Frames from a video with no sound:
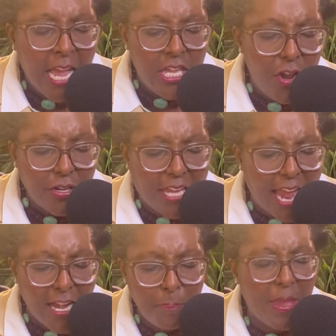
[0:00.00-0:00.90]
You
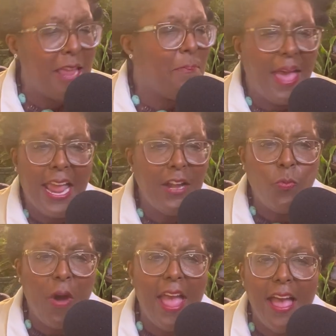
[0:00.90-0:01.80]
can't be made
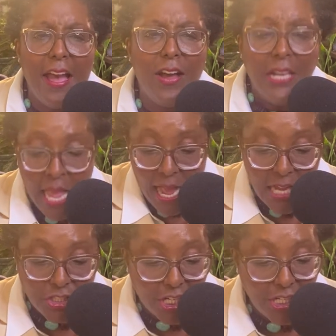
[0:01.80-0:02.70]
well
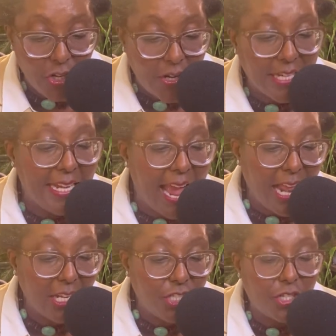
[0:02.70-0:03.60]
until you
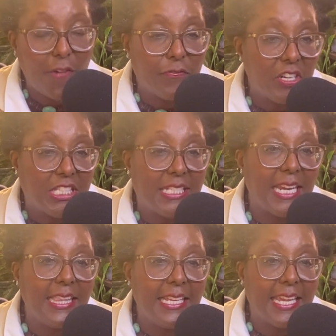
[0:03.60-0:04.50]
acknowledge your
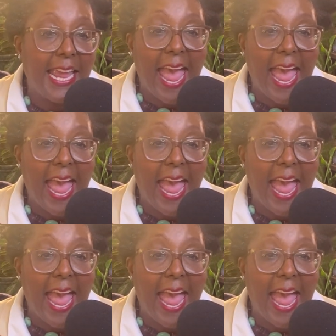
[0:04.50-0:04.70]
fragility